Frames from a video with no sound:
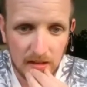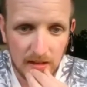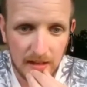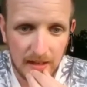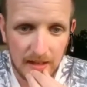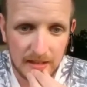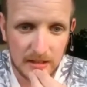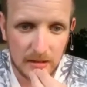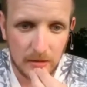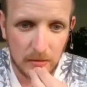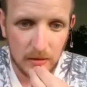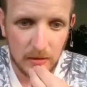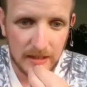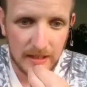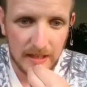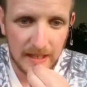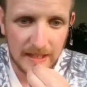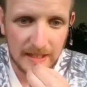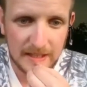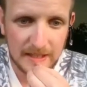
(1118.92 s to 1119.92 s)
That's the
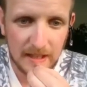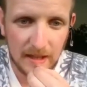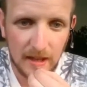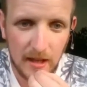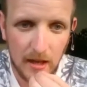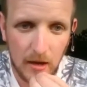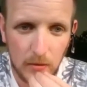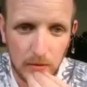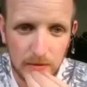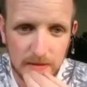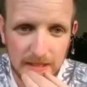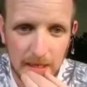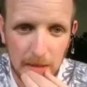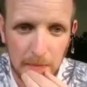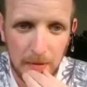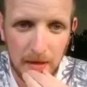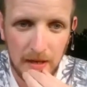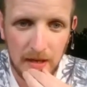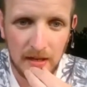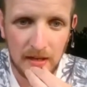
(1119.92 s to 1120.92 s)
one. Nice low
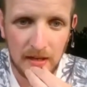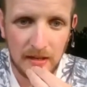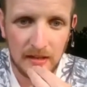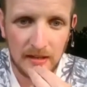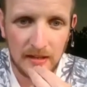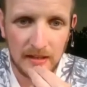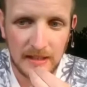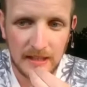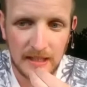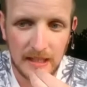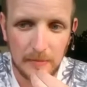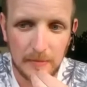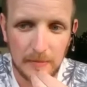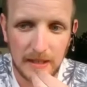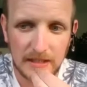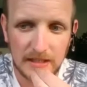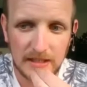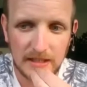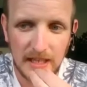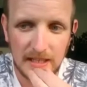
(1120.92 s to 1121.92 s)
dip. Keep
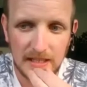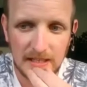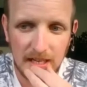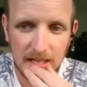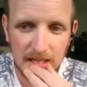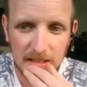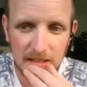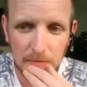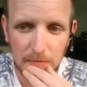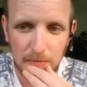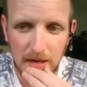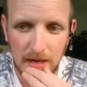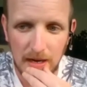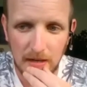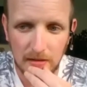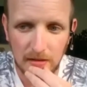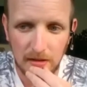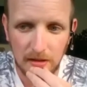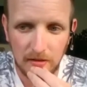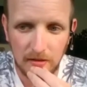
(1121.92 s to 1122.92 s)
that chest nice and
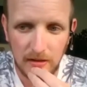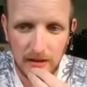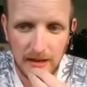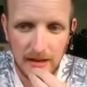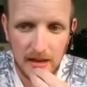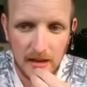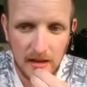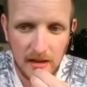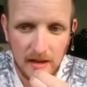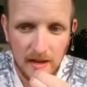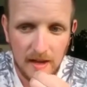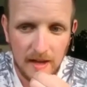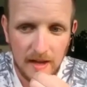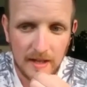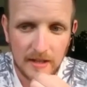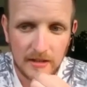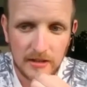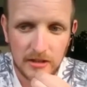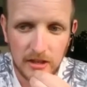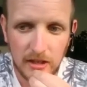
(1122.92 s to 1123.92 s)
proud. 3,
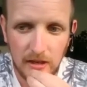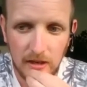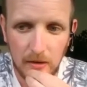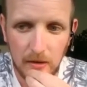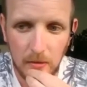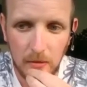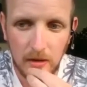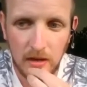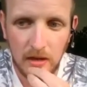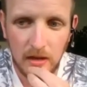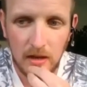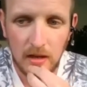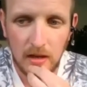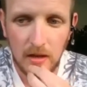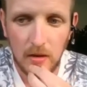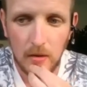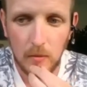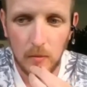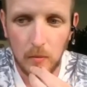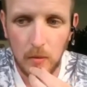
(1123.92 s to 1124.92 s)
2,
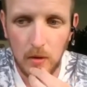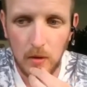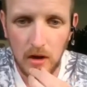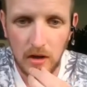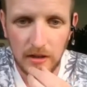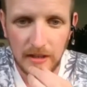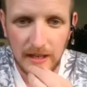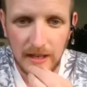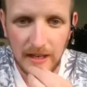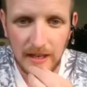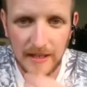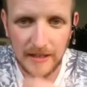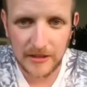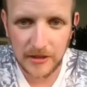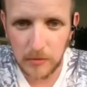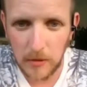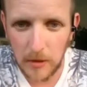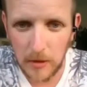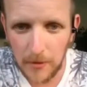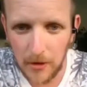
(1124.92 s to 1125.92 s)
1, and
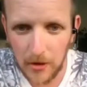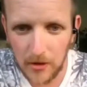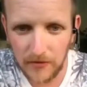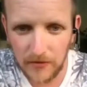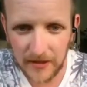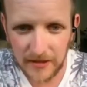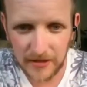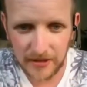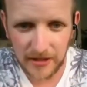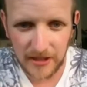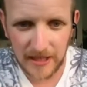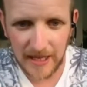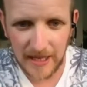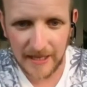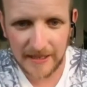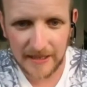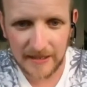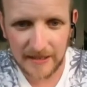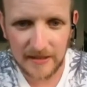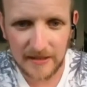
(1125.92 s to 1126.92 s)
swap over to the other leg.